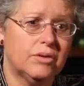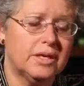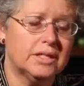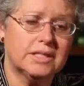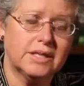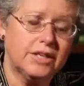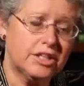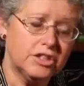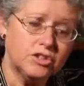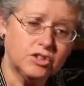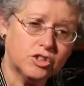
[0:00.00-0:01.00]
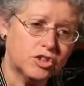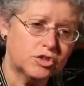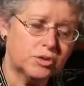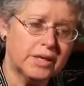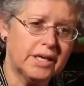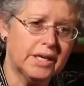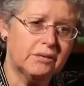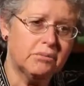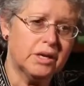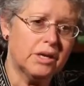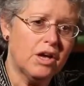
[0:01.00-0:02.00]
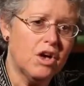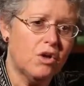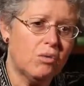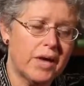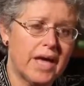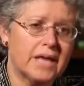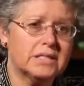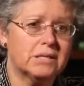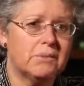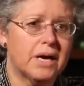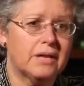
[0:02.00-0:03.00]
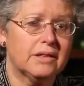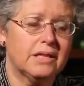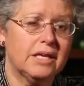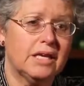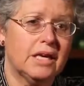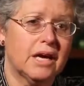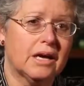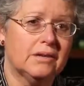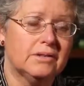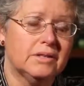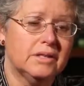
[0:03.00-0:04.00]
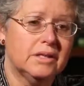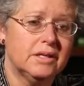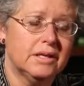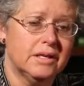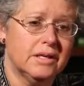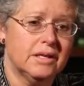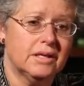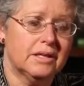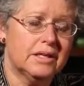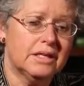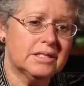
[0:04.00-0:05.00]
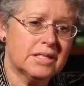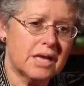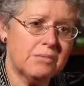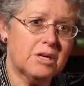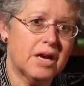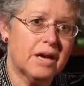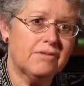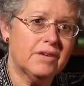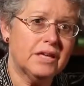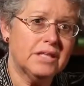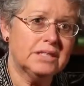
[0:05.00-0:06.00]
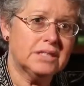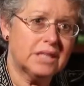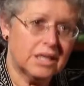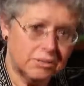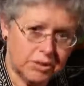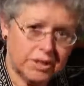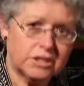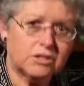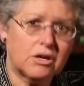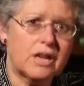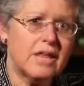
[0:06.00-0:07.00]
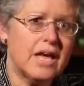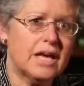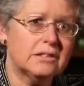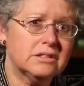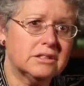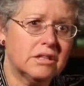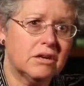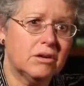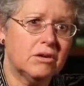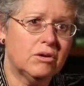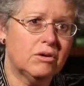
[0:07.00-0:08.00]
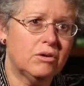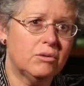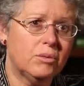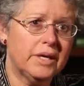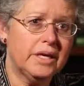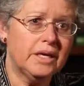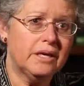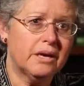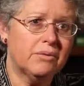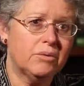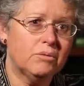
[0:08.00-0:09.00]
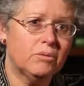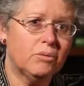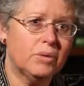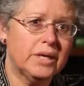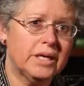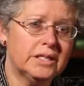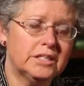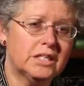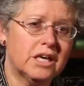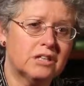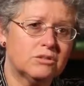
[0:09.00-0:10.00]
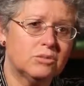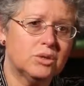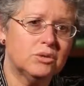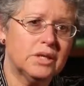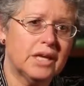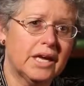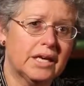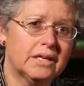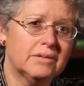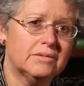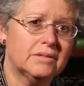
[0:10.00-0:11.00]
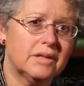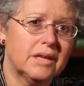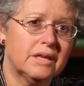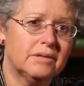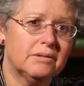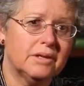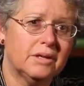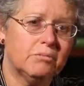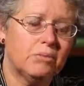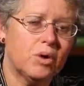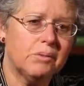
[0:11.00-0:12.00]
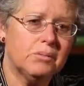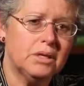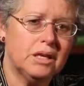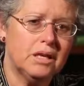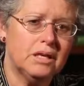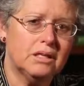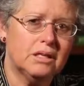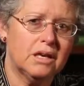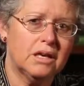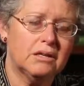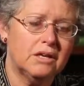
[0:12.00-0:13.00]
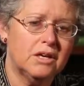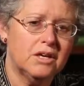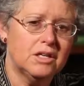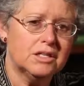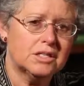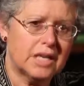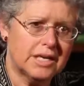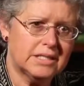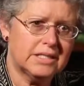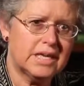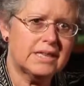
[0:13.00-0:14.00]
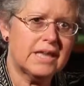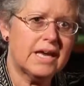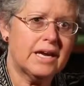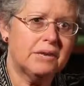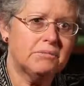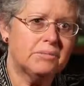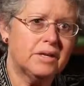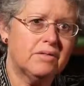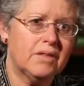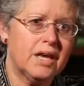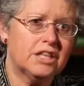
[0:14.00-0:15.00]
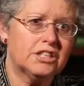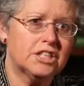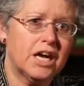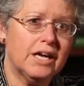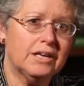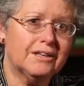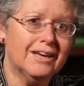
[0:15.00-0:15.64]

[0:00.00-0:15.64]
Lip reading: said he could do surgery again, but we asked about this CyberKnife, and he said we could try that. So I went into Dr. Wu and had an appointment, and decided to set that up and give that a shot.